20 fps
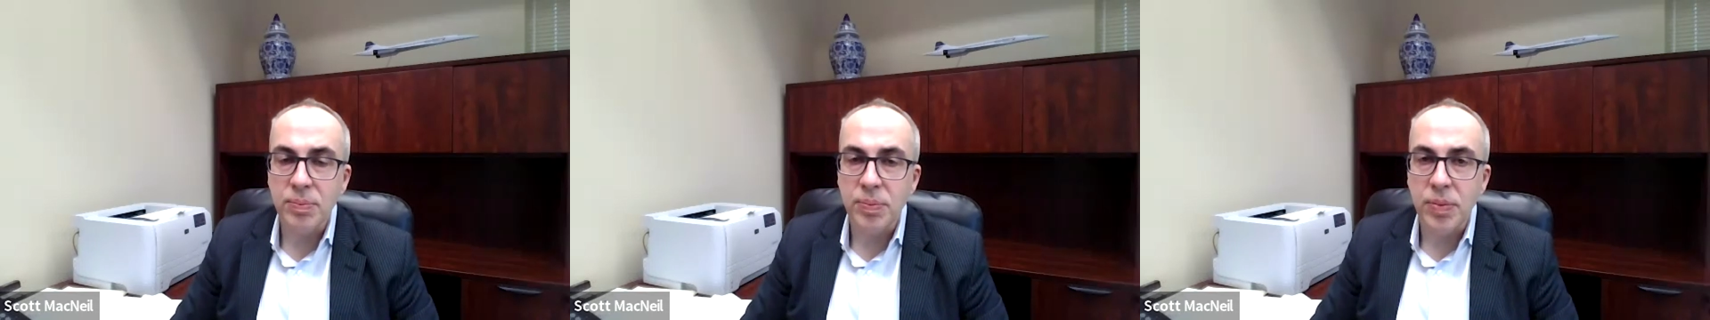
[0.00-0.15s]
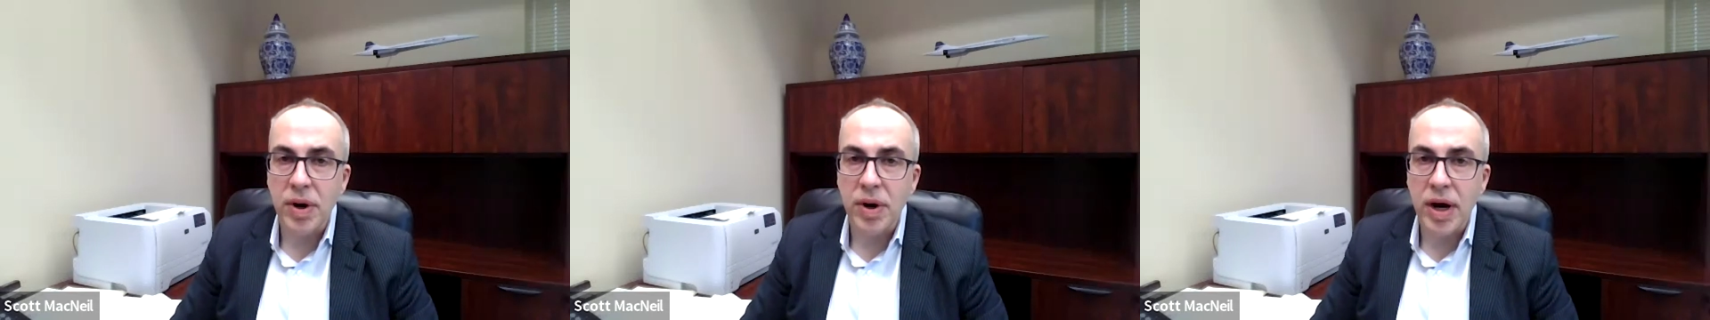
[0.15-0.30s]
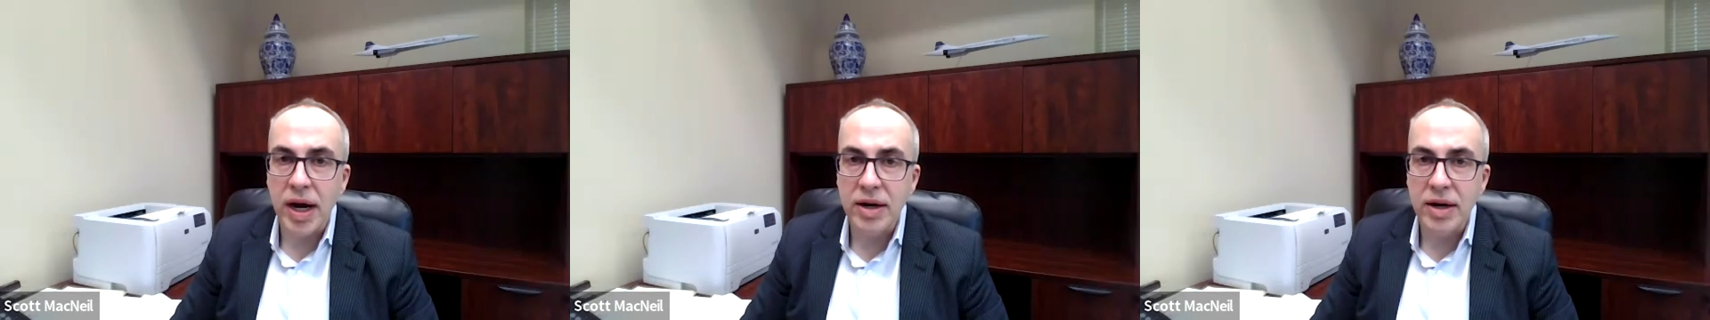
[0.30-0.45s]

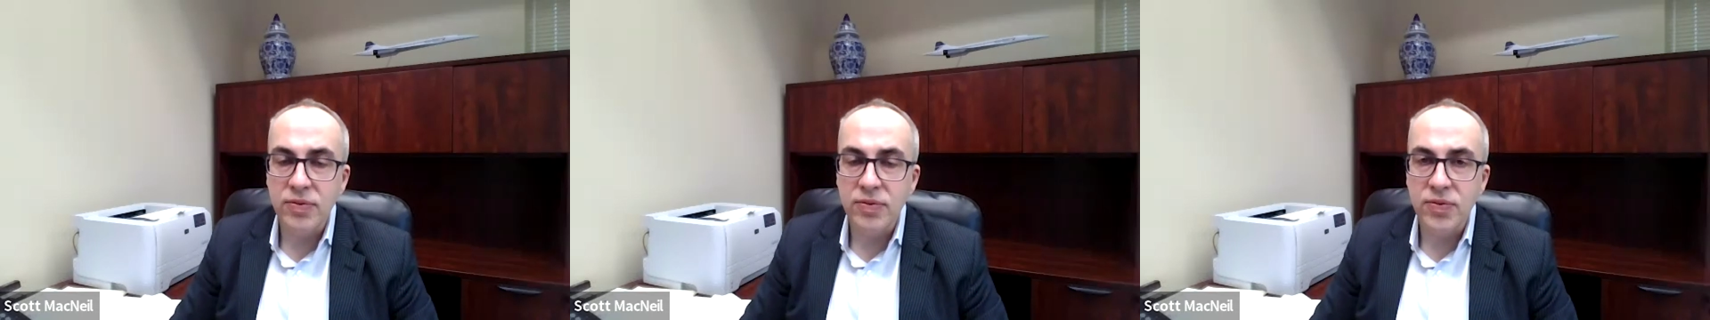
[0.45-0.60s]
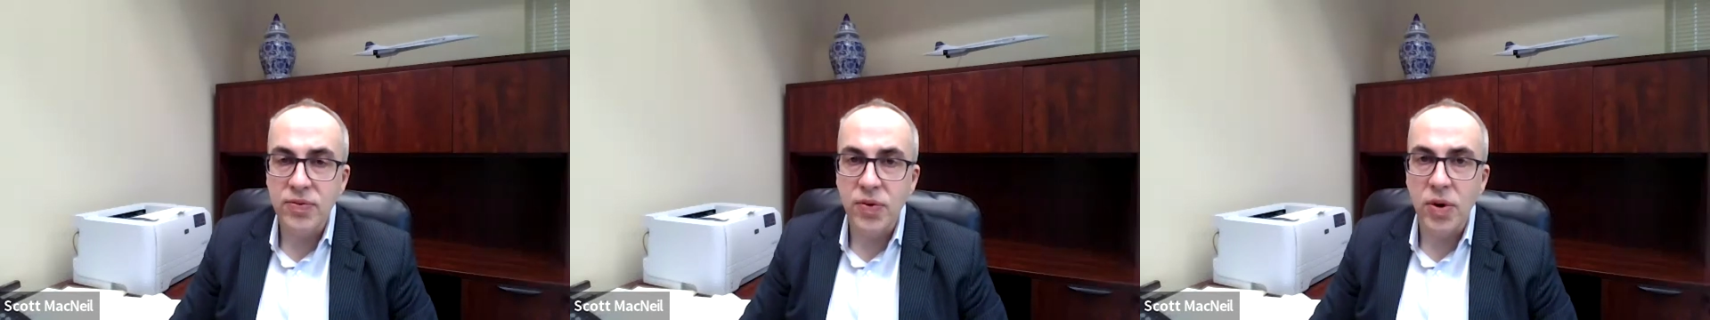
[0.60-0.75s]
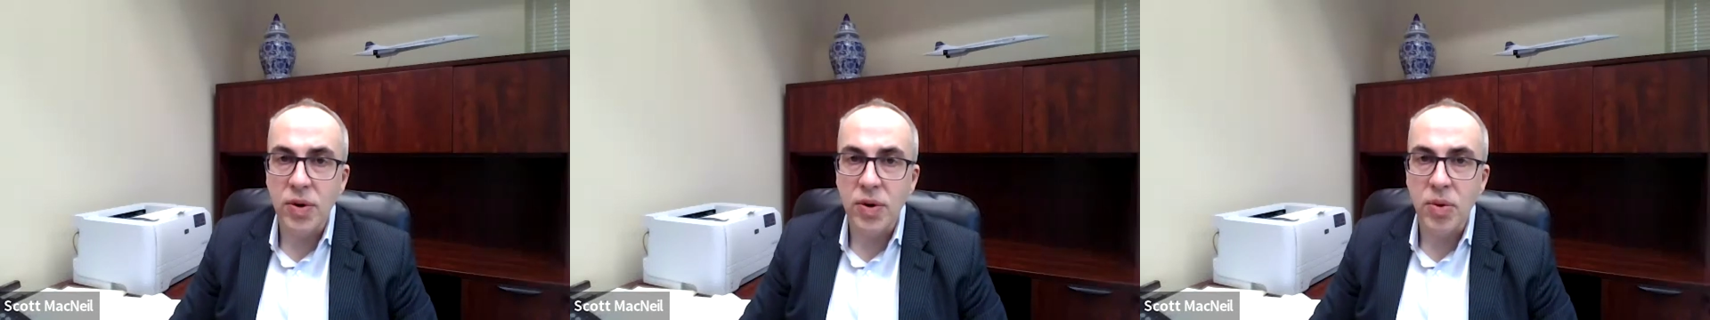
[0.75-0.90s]
bought
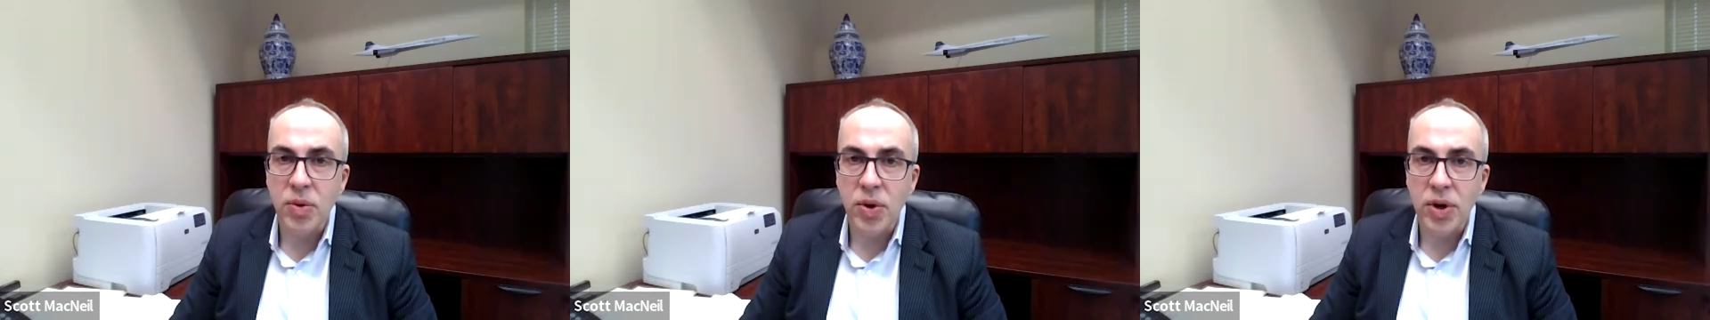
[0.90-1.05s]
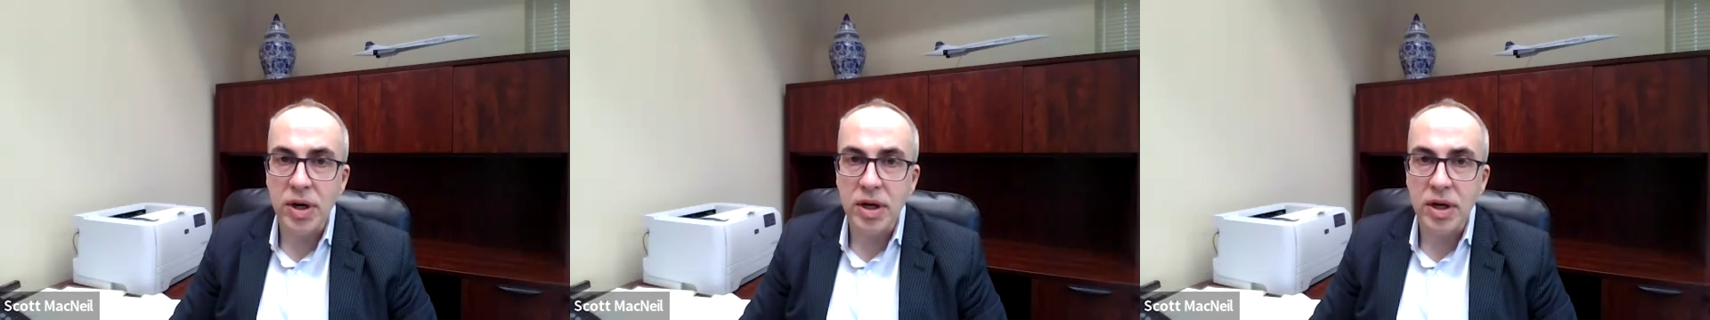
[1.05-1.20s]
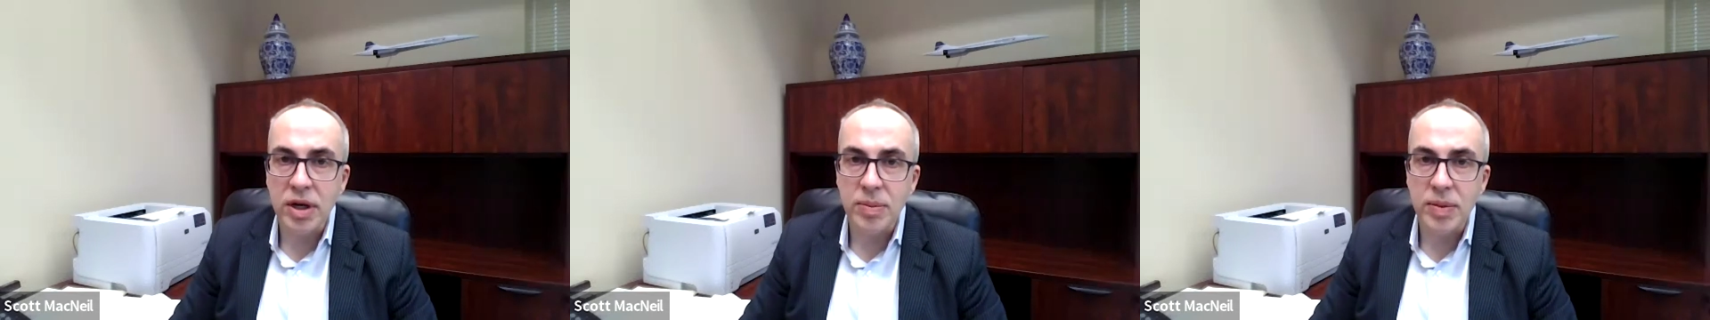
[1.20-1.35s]
4
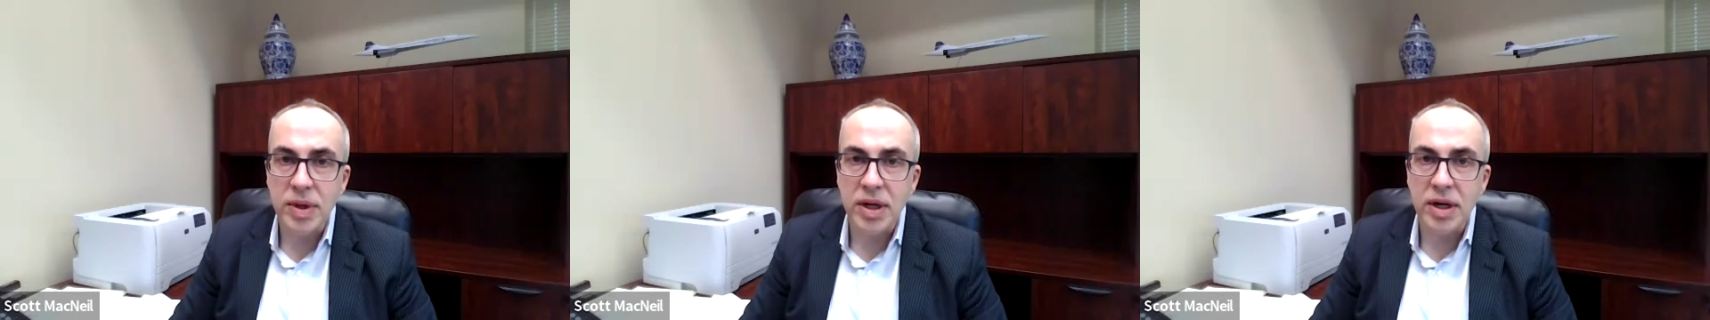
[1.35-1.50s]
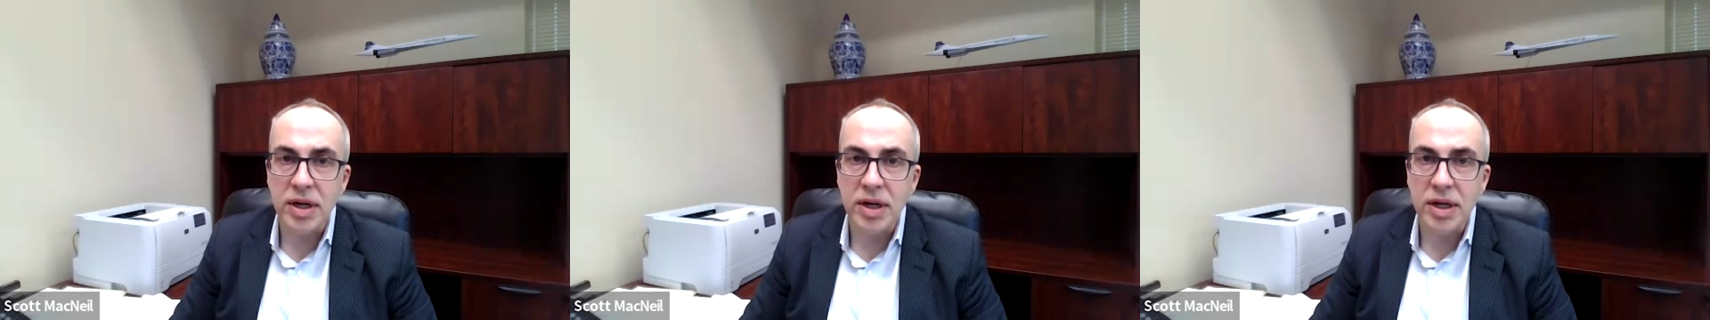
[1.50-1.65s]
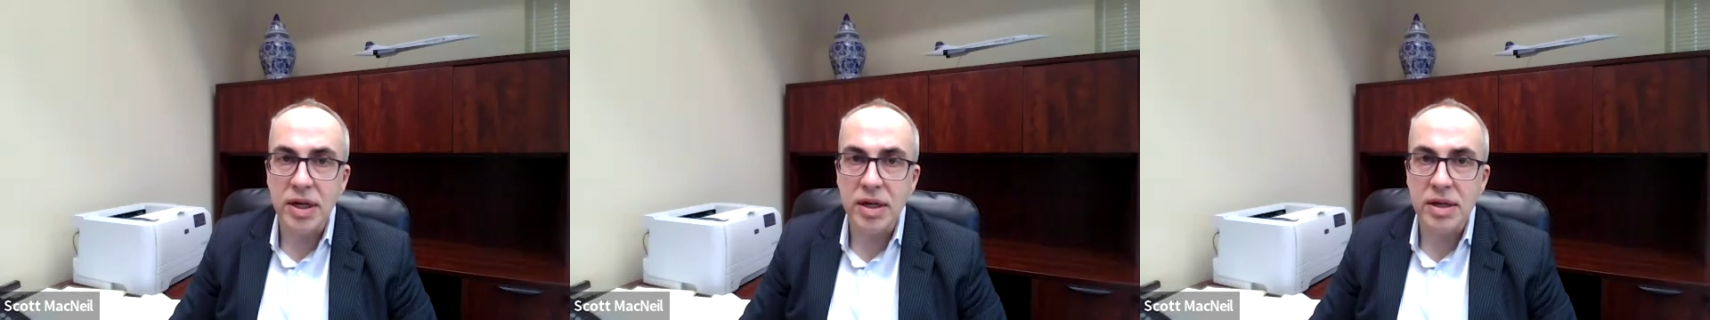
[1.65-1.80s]
more
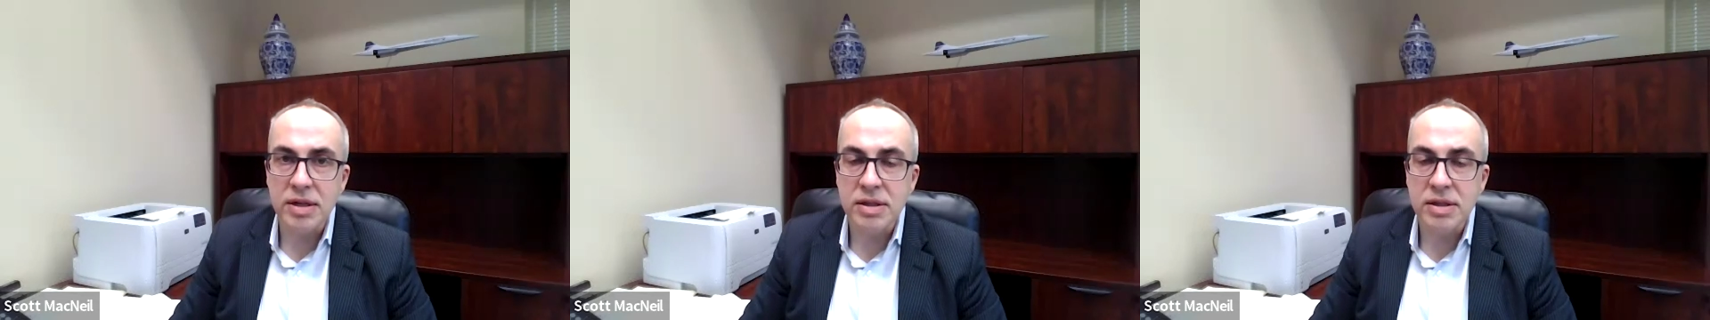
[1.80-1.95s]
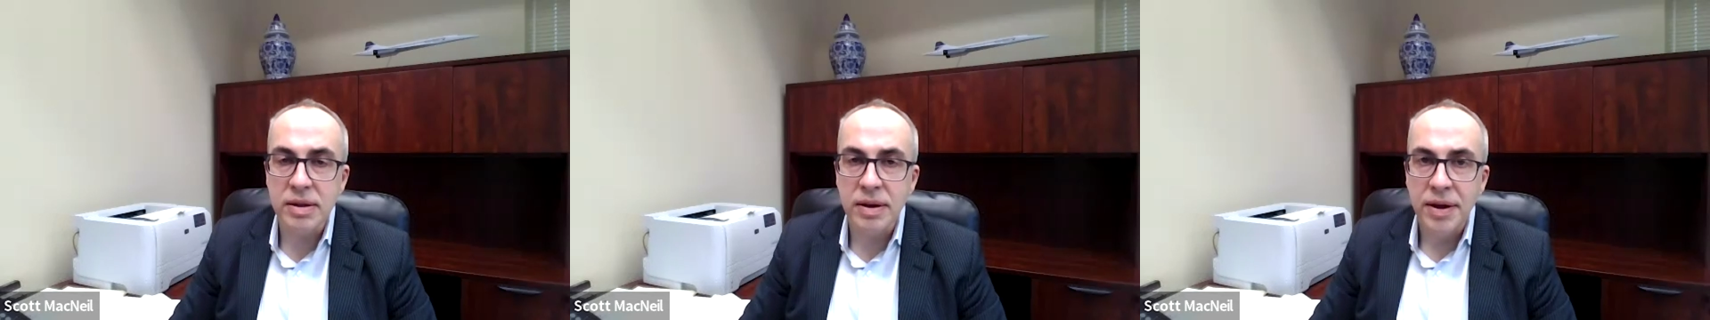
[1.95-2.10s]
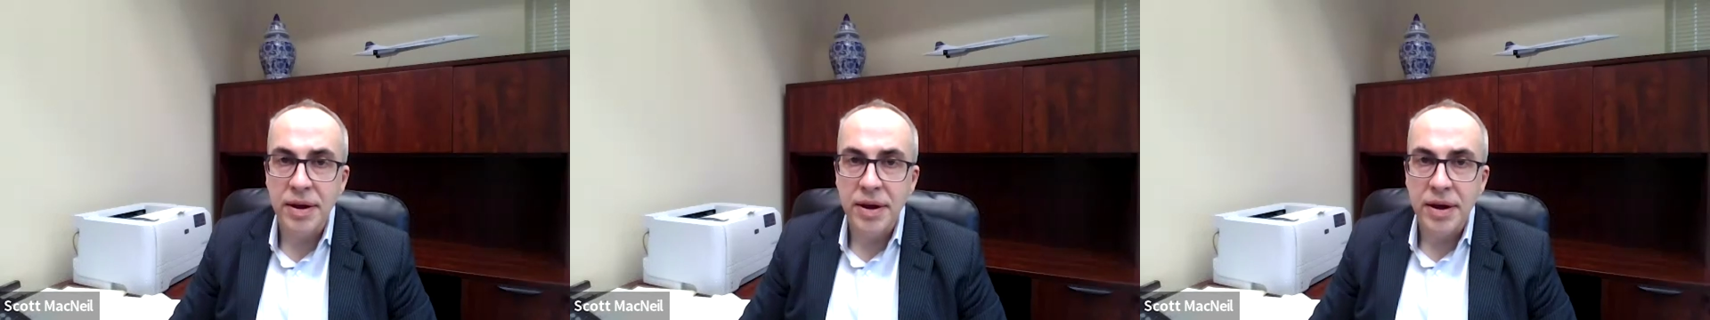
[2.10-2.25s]
communities,